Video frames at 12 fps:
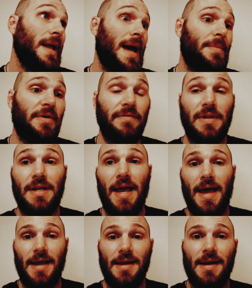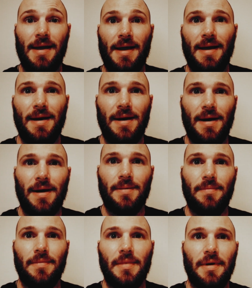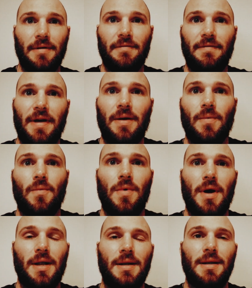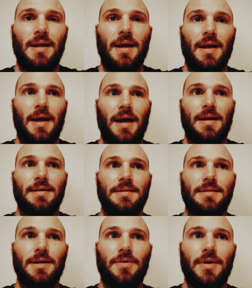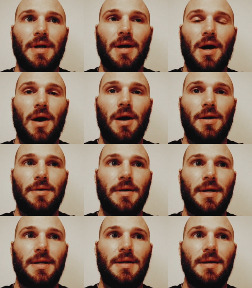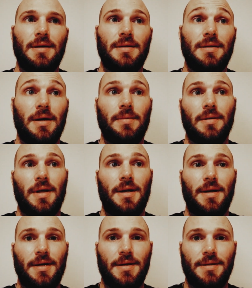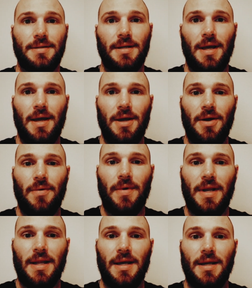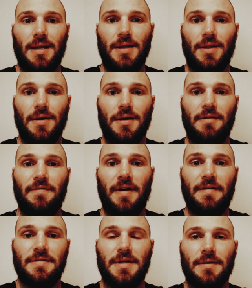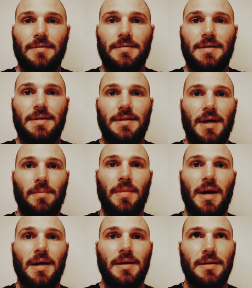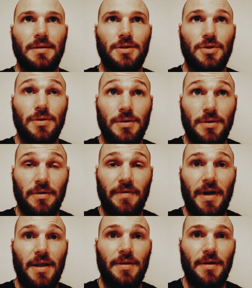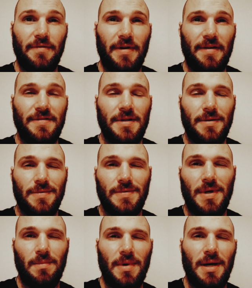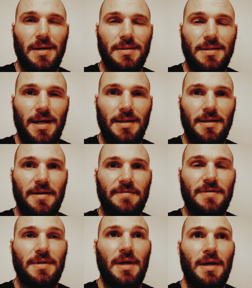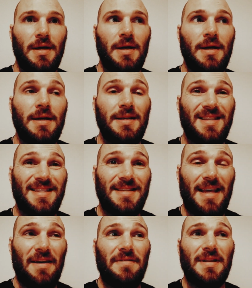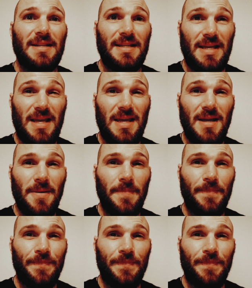recap of the day. Um, event one had us doing 100 double unders. We did 35 synchro dumbbell shoulder overhead, 35 synchro dumbbell deadlifts, 70